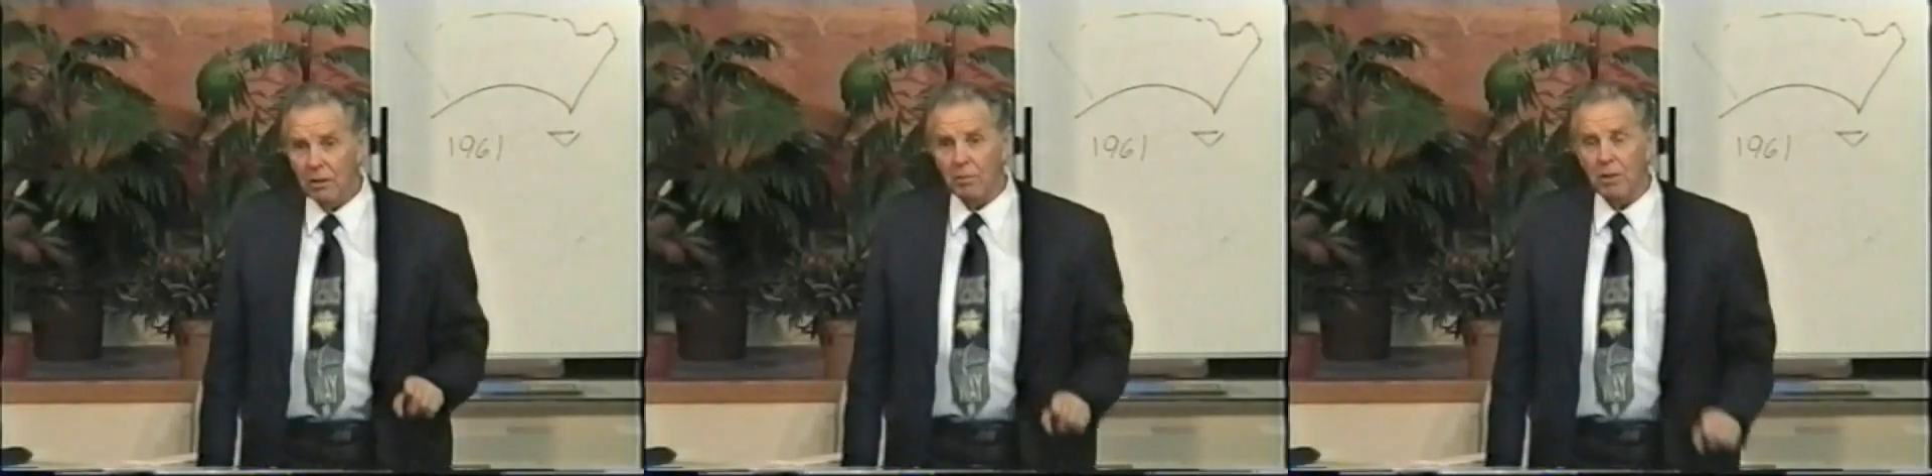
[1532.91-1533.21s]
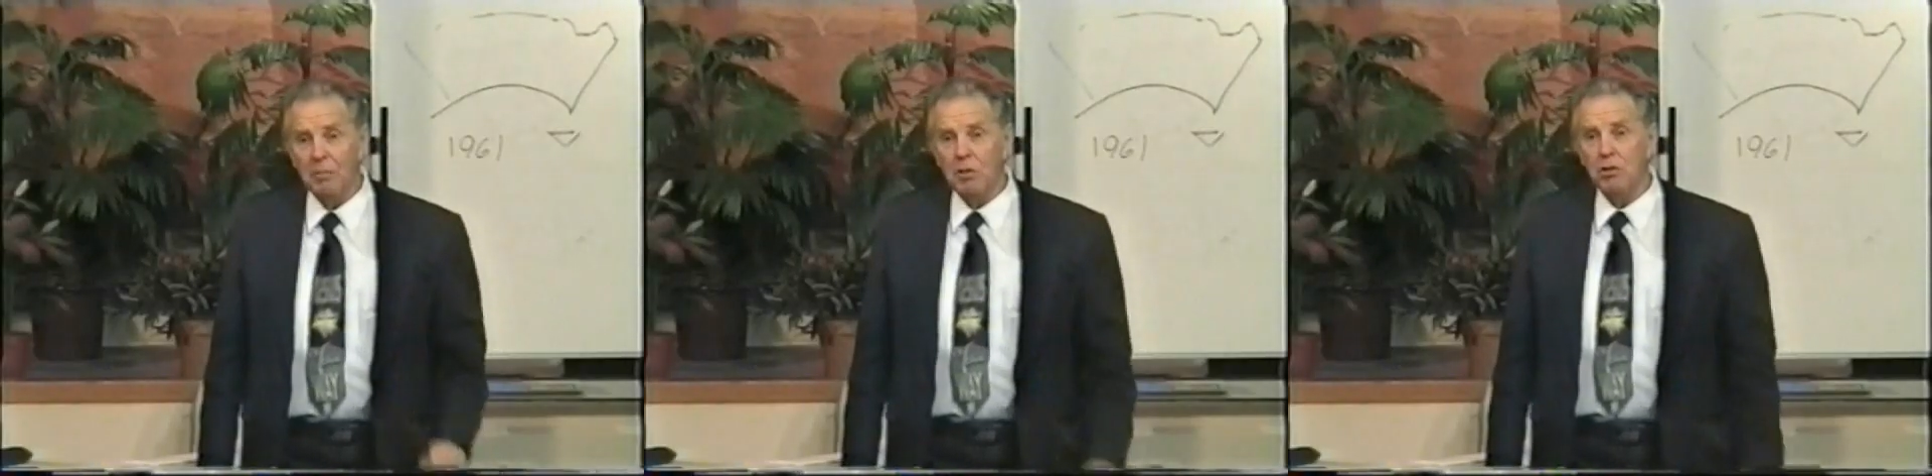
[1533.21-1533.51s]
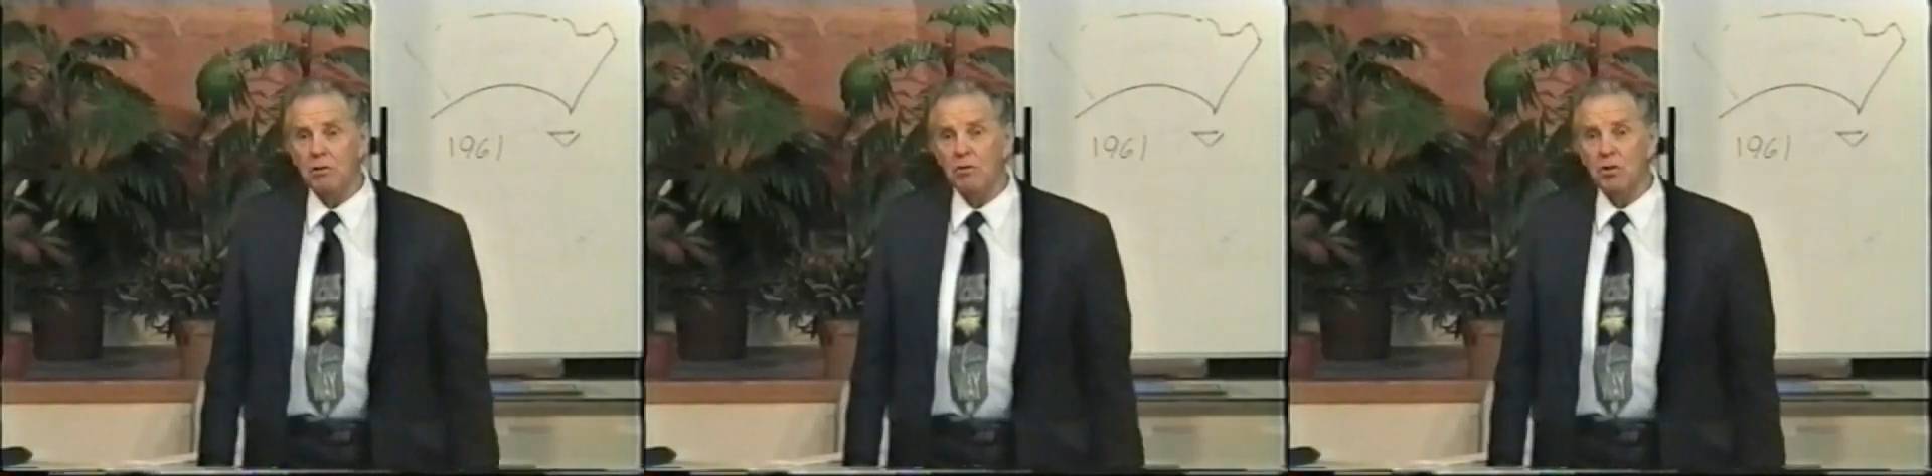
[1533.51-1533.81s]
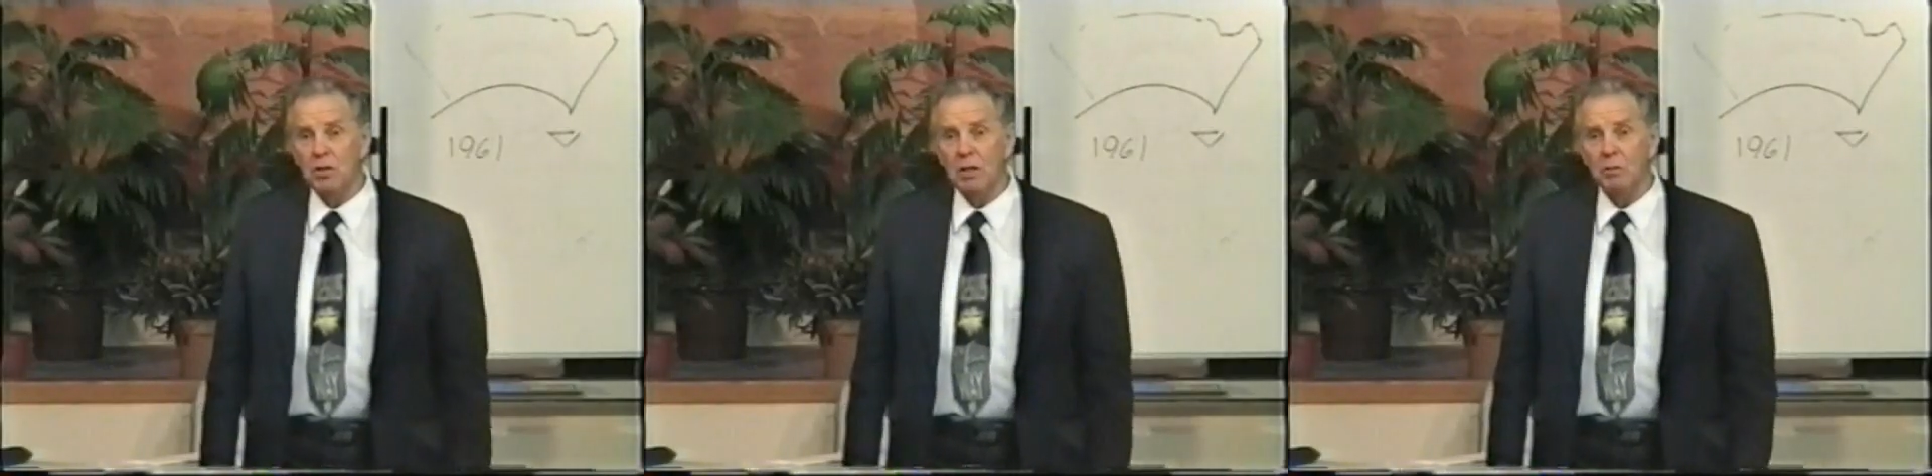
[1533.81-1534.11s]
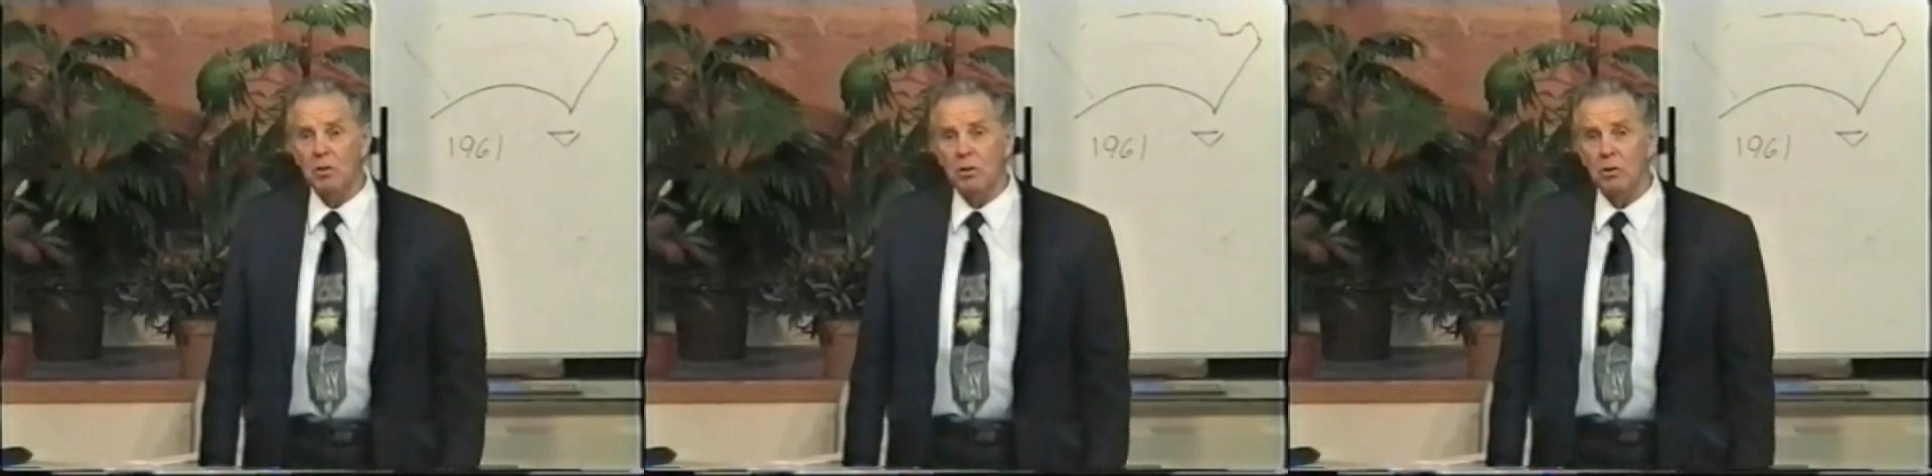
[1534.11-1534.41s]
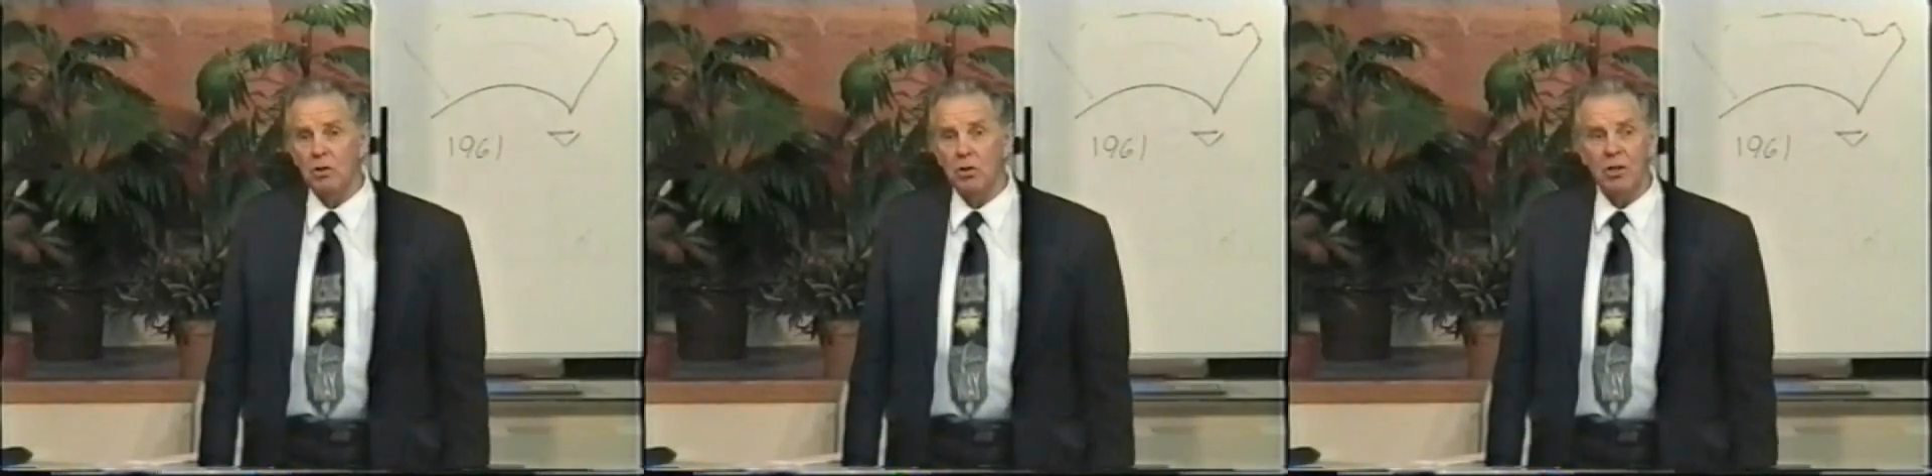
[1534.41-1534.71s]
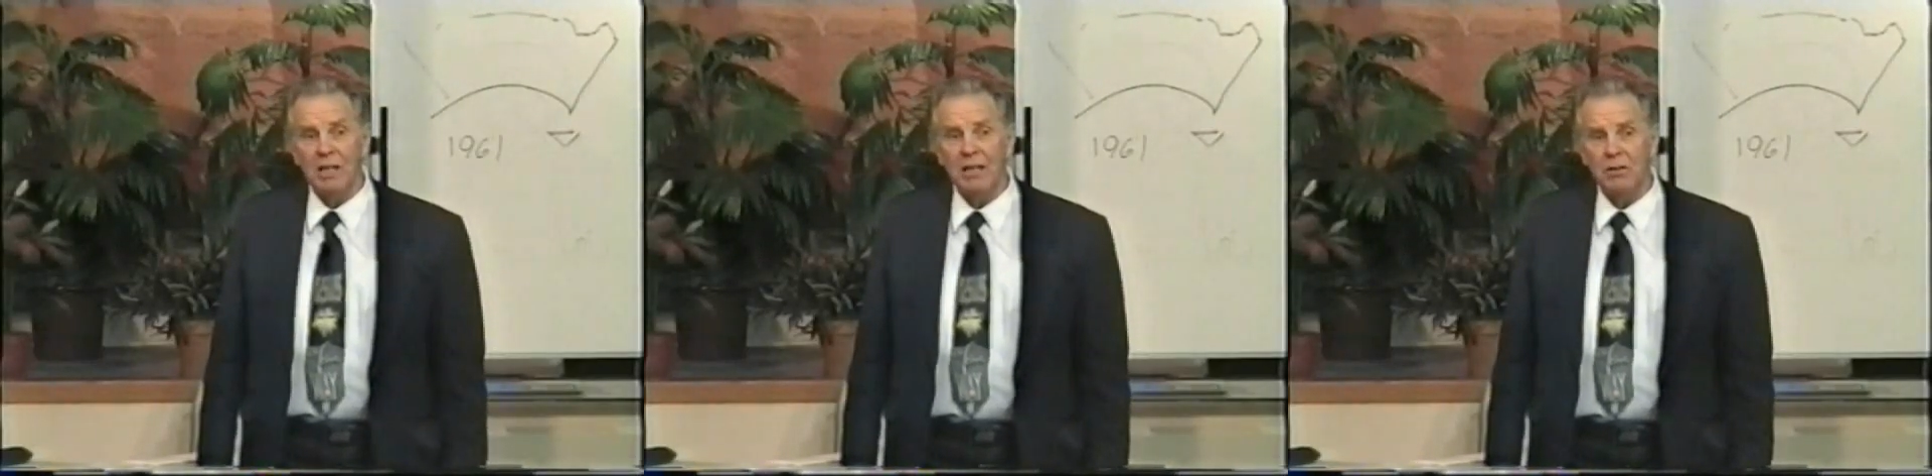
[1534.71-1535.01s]
The Prime Minister of New Zealand was called
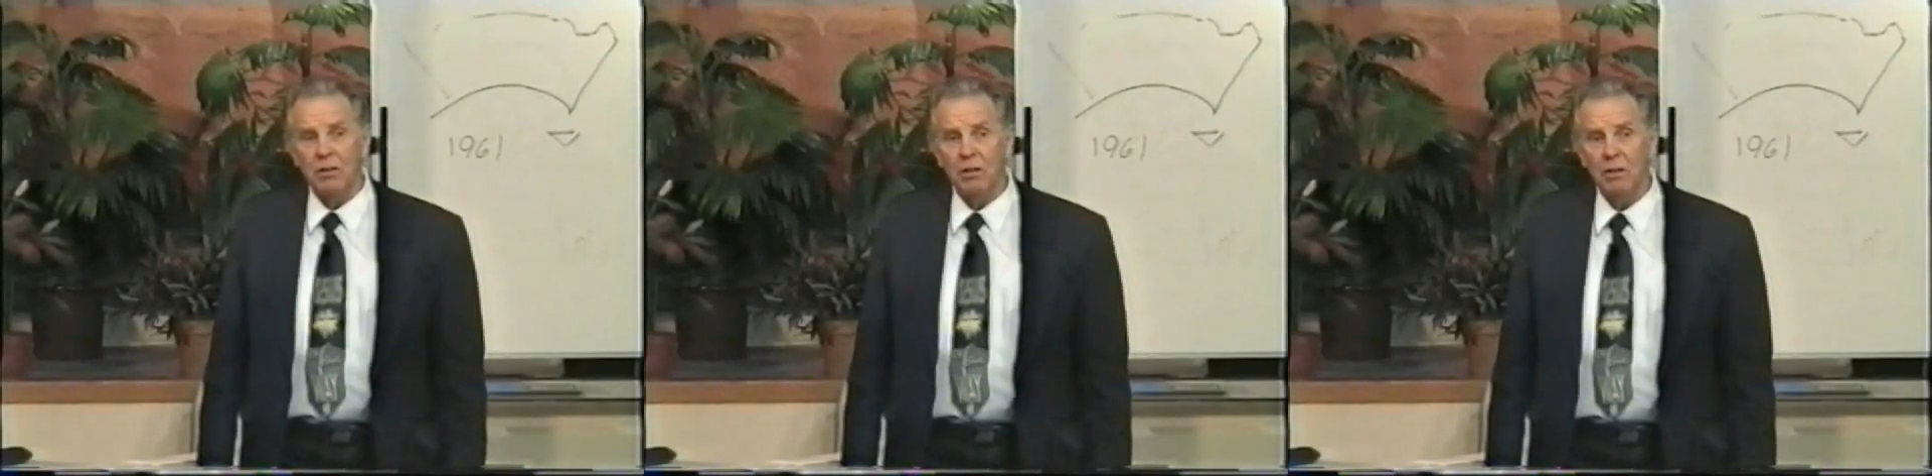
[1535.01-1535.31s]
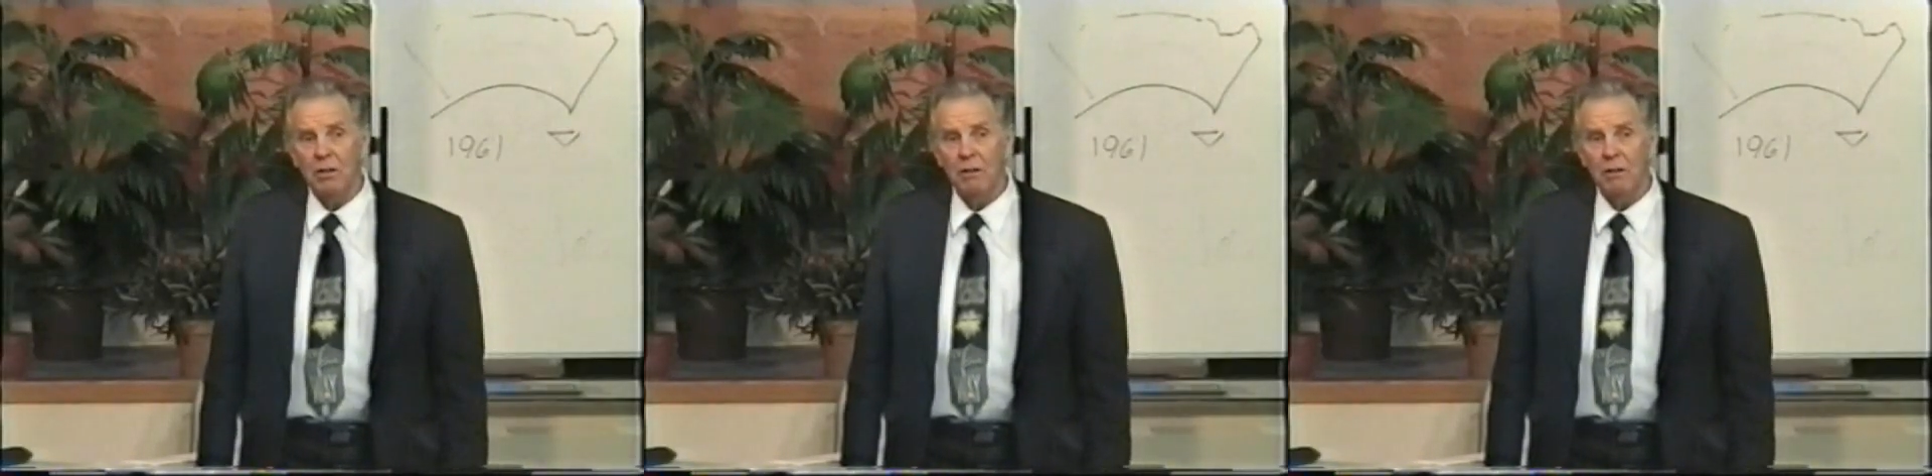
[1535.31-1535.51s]
Sir Keith